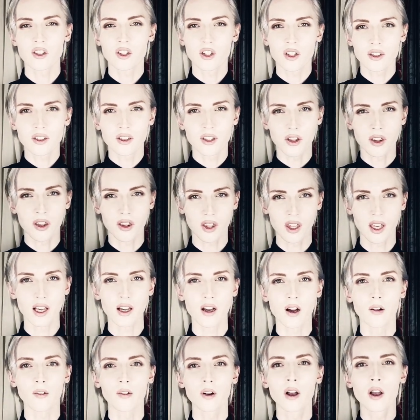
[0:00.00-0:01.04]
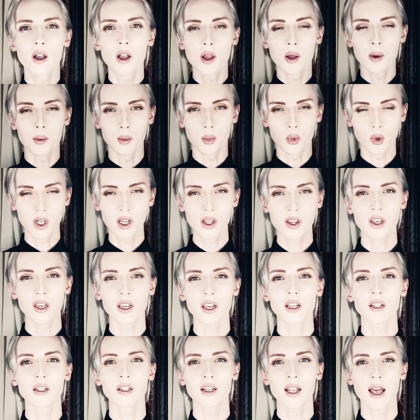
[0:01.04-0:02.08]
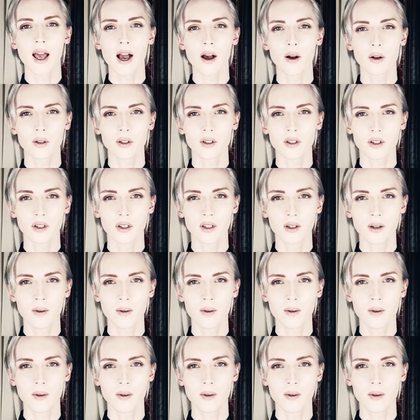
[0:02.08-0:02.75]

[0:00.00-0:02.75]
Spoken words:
just a thing of breathing in and out